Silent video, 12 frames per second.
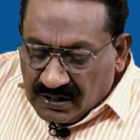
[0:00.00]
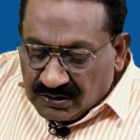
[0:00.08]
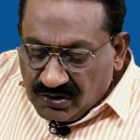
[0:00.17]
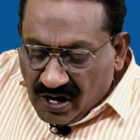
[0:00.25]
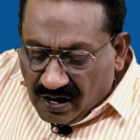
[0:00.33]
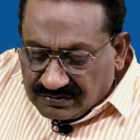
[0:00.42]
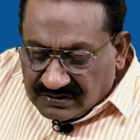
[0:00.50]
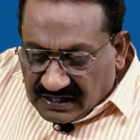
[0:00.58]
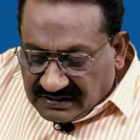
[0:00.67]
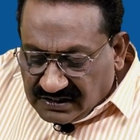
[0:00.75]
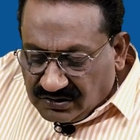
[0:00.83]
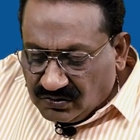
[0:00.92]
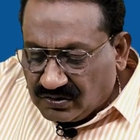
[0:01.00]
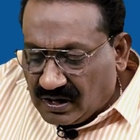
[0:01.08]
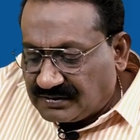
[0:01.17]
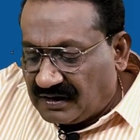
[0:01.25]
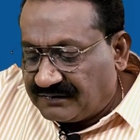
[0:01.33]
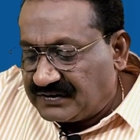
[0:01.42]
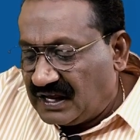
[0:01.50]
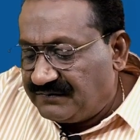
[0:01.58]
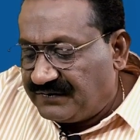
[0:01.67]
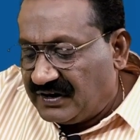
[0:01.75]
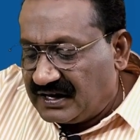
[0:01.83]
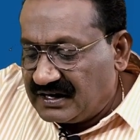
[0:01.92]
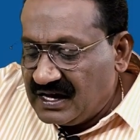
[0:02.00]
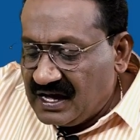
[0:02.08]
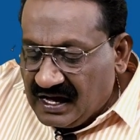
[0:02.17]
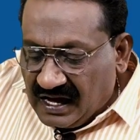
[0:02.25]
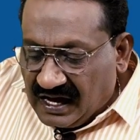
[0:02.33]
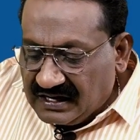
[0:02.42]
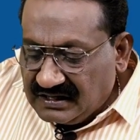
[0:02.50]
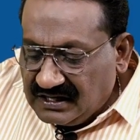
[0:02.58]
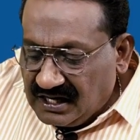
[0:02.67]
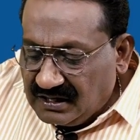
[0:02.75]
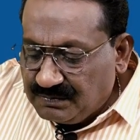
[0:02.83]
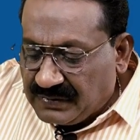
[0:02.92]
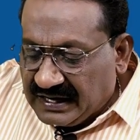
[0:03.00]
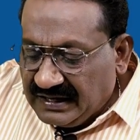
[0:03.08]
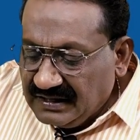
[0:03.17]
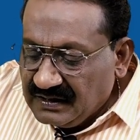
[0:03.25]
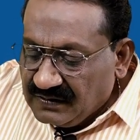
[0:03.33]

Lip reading: to have 32 grams of sulfur, 100 by